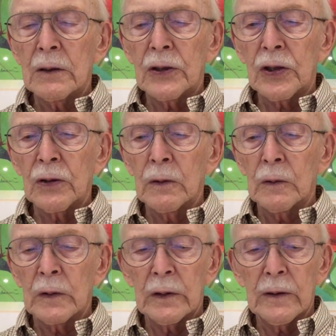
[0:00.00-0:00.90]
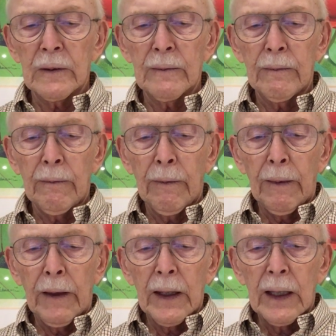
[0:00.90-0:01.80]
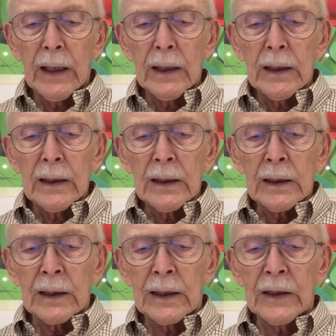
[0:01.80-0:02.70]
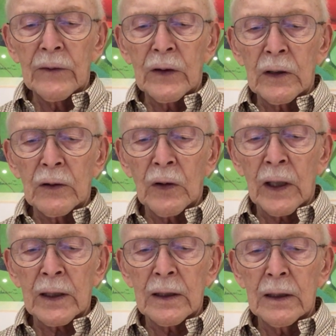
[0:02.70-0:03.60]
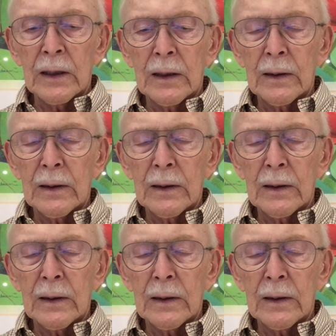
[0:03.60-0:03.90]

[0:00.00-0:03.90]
children. I have contracted,